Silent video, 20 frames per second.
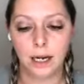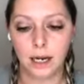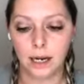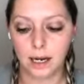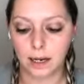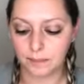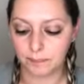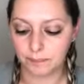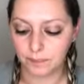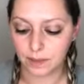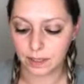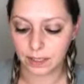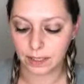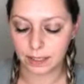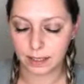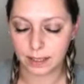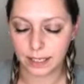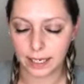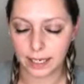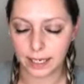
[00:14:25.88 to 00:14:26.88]
Um,
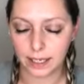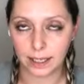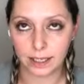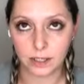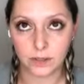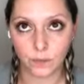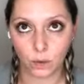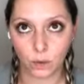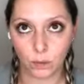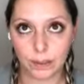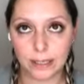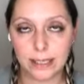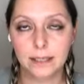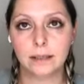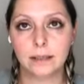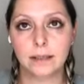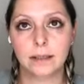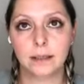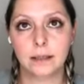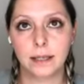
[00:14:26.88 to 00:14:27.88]
that that's four
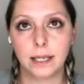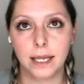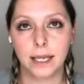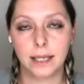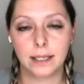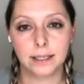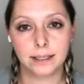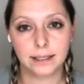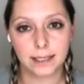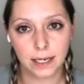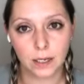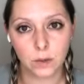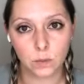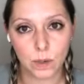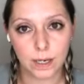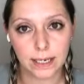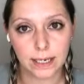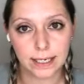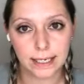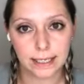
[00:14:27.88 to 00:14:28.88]
weeks. Then the second
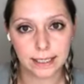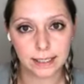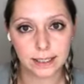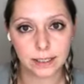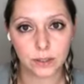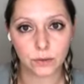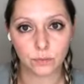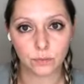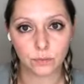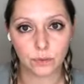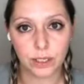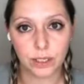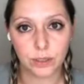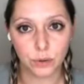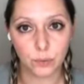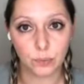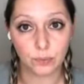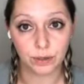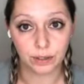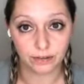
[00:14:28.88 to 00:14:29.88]
one is the
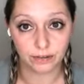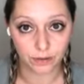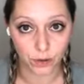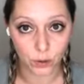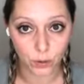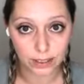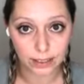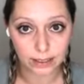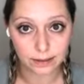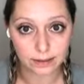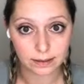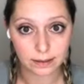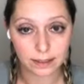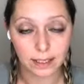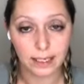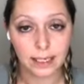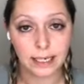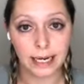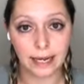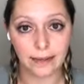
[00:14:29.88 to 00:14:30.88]
regroup refocus.
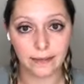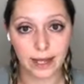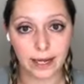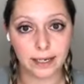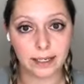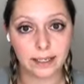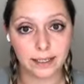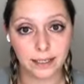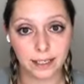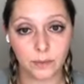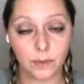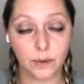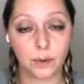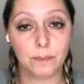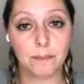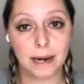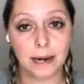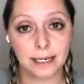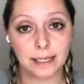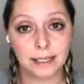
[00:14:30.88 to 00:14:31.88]
And that is to deal
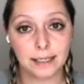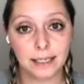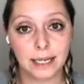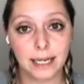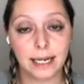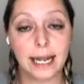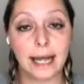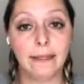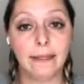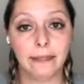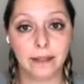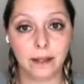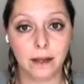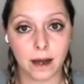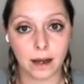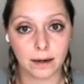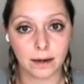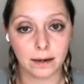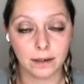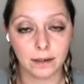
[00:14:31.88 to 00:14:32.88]
with mindset and the
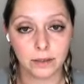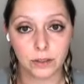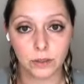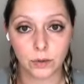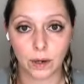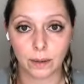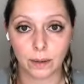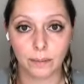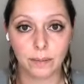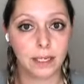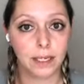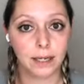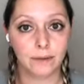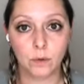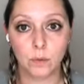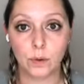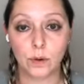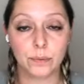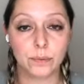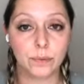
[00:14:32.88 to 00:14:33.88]
gut. So I'm going to give
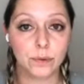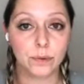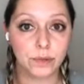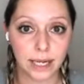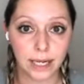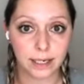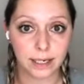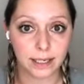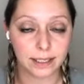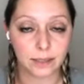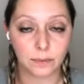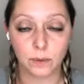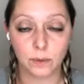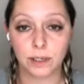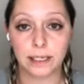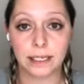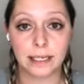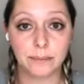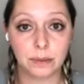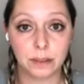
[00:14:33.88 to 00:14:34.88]
you all the modalities that we're
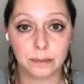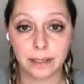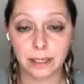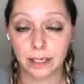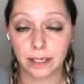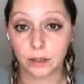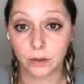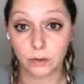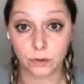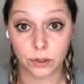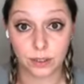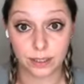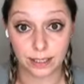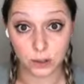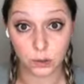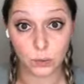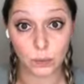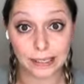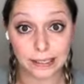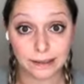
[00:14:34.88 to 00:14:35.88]
going to implement in those
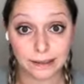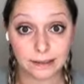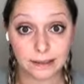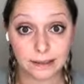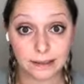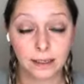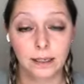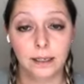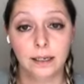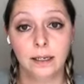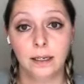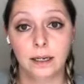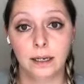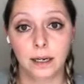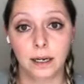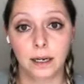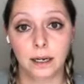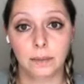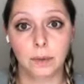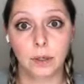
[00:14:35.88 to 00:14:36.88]
six weeks,
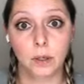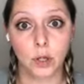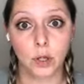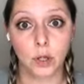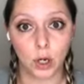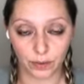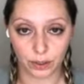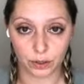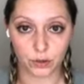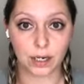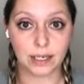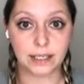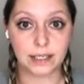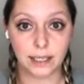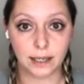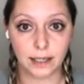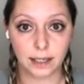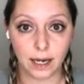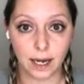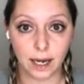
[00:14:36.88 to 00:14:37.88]
um, along with
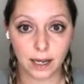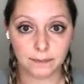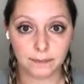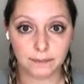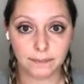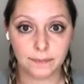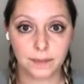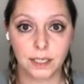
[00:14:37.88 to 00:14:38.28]
addressing the gut.